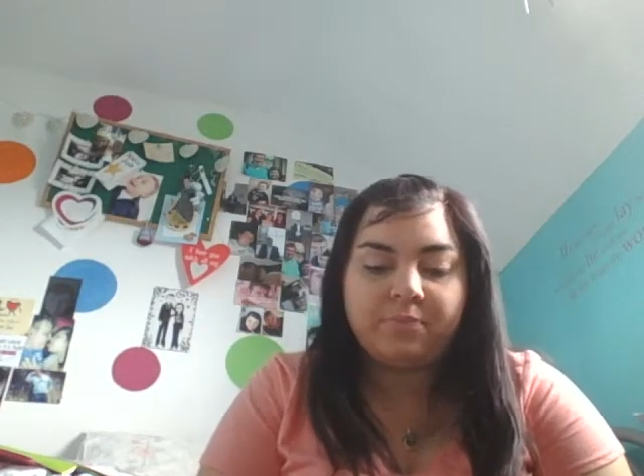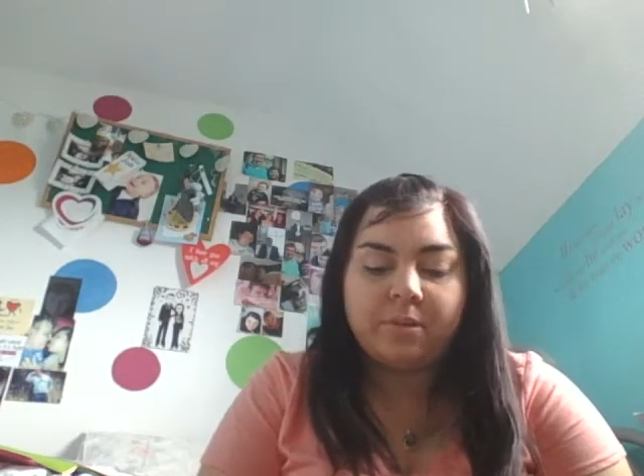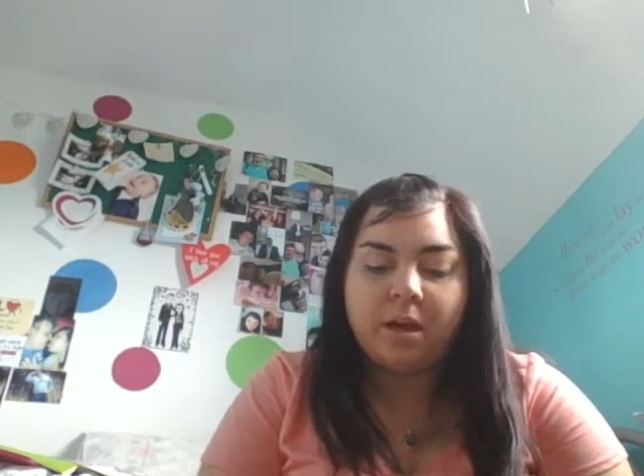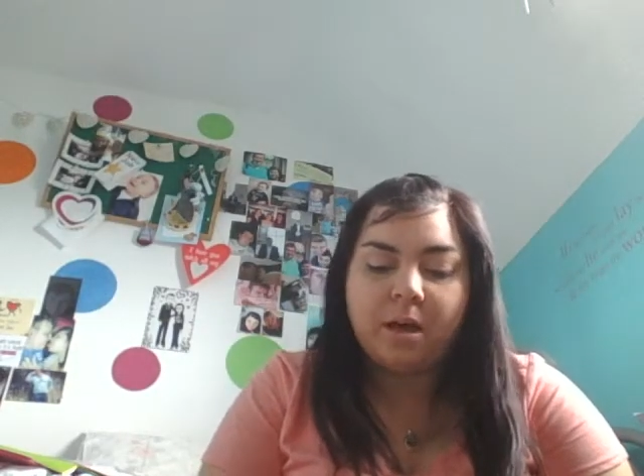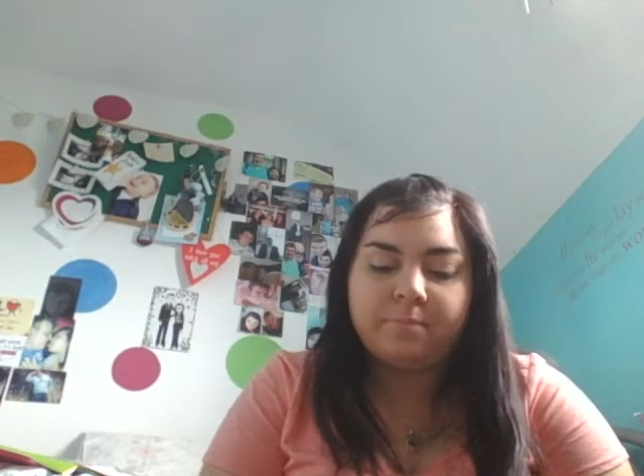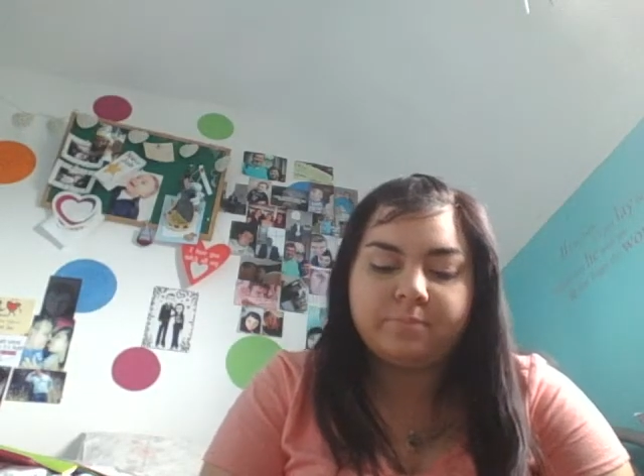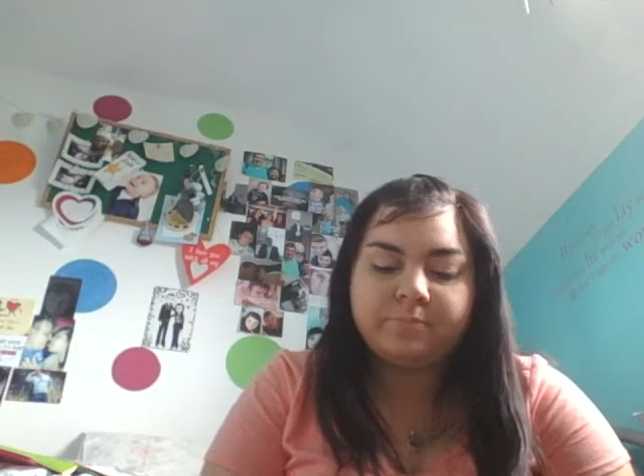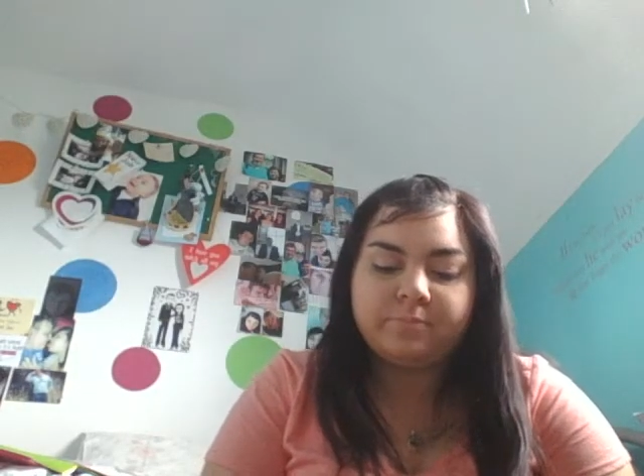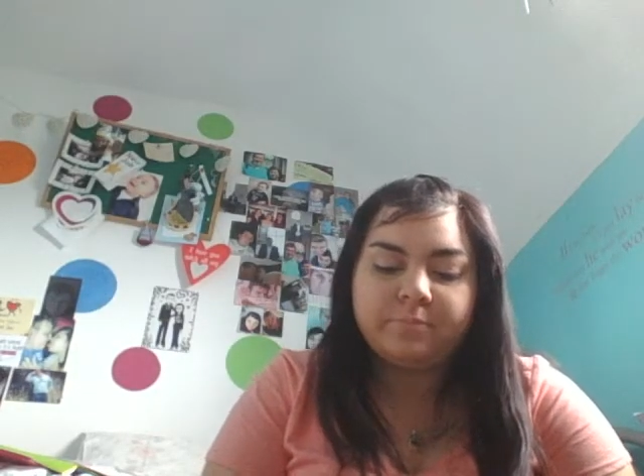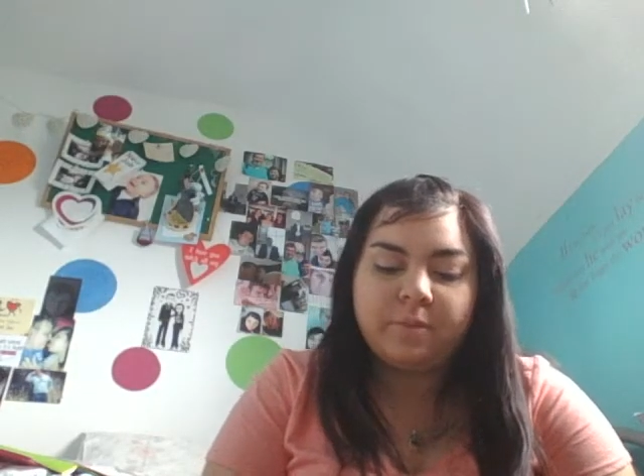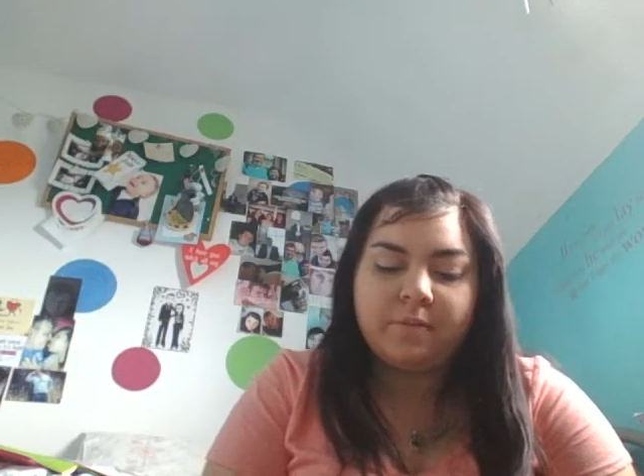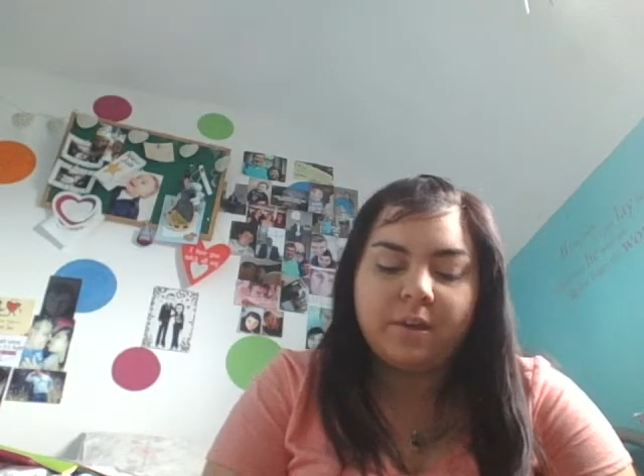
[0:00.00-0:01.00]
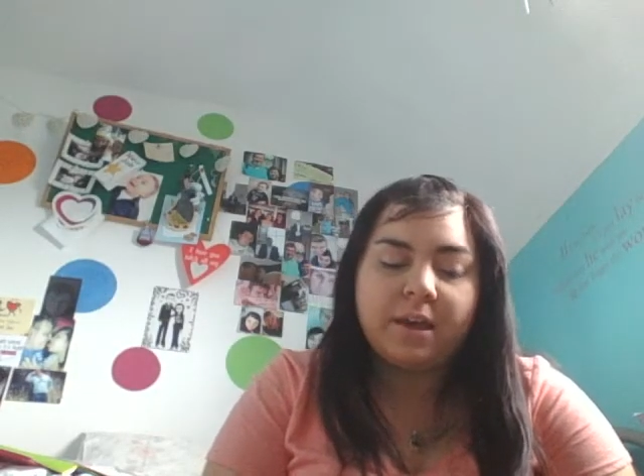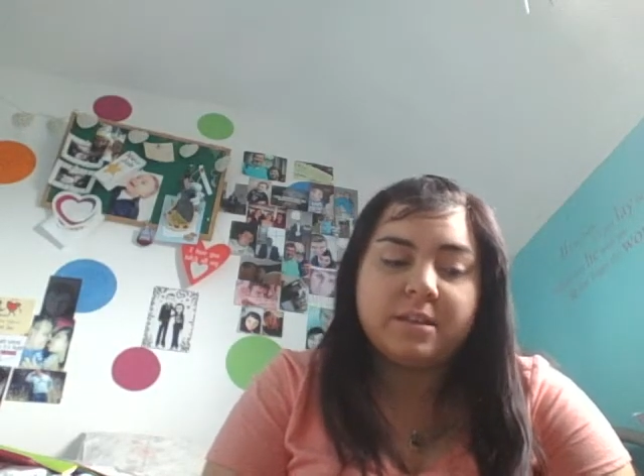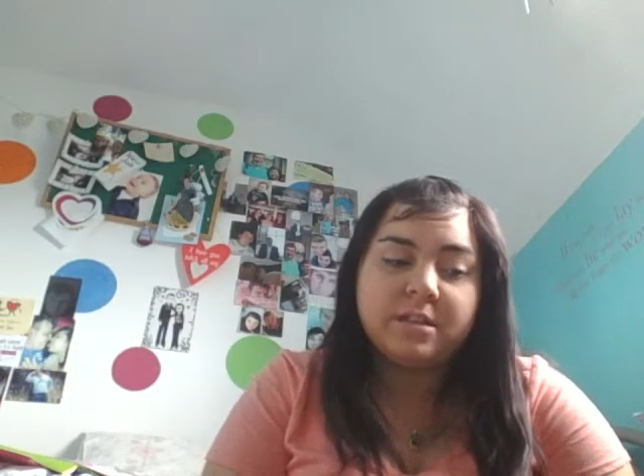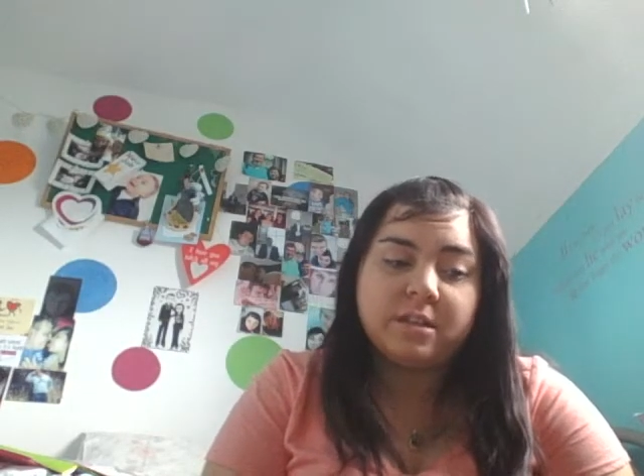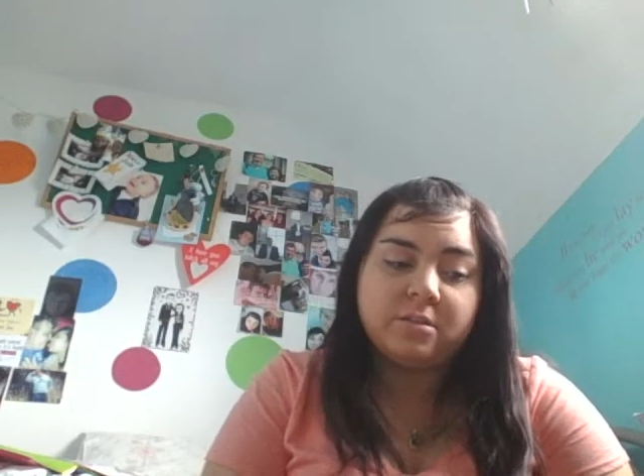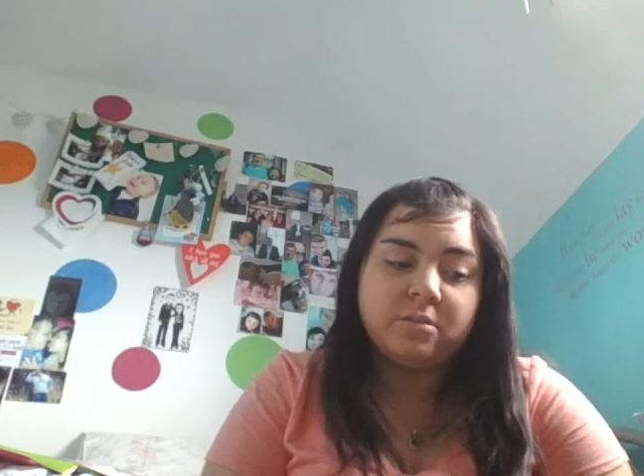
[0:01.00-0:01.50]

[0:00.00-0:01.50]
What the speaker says: If I get a chance,